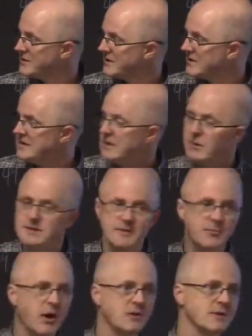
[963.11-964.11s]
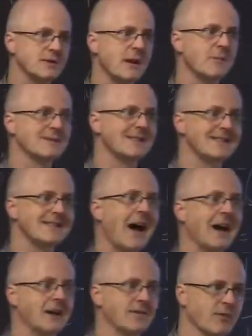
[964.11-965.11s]
The sequence of partial sums does
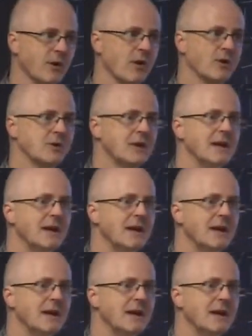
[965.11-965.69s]
not converge